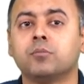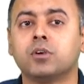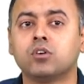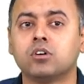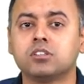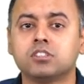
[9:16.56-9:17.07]

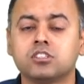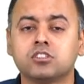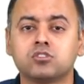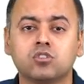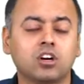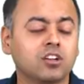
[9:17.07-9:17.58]
because it
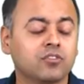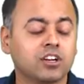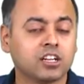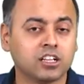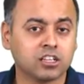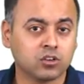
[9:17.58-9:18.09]
is not
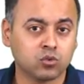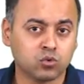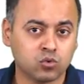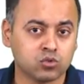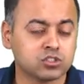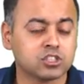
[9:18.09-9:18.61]
affecting the
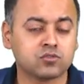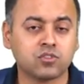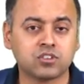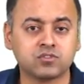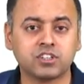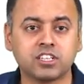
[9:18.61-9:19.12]

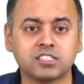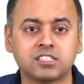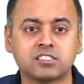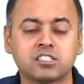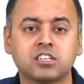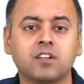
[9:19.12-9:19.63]
glucose-6-phosphatase,
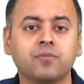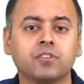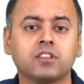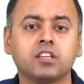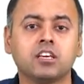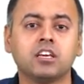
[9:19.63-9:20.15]
etc.,
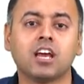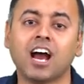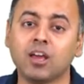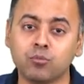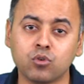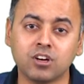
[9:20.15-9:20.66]
the
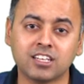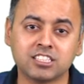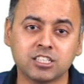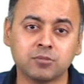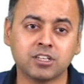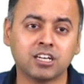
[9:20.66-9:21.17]

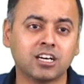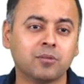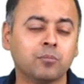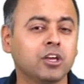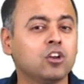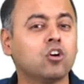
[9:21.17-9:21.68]

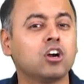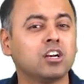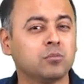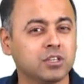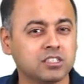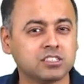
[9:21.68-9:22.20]
hypoglycemia may
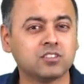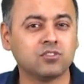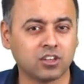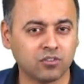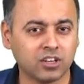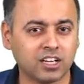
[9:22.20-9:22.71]
not be
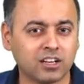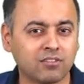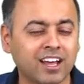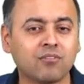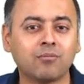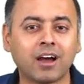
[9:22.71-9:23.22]
severe. We can
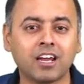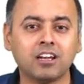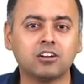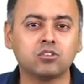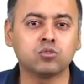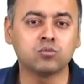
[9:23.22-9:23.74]
have
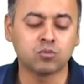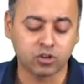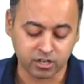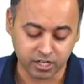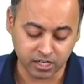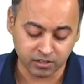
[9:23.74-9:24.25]
mild to
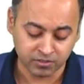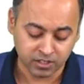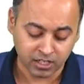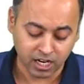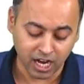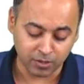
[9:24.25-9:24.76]
moderate
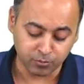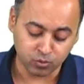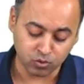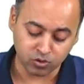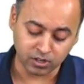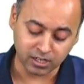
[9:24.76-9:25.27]

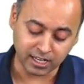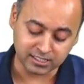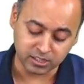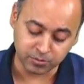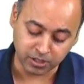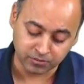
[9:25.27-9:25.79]

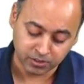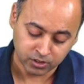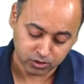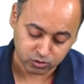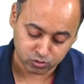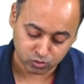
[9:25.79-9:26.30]
hypoglycemia.
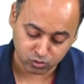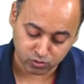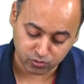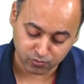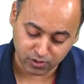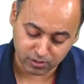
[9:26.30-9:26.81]

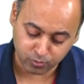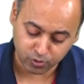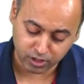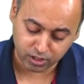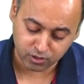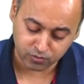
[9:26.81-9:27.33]
So, one
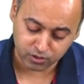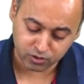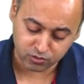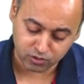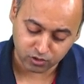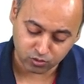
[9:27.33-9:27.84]
point
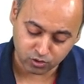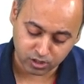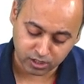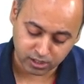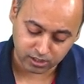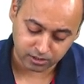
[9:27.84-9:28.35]
which you will
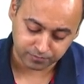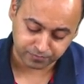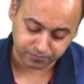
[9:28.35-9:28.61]
note here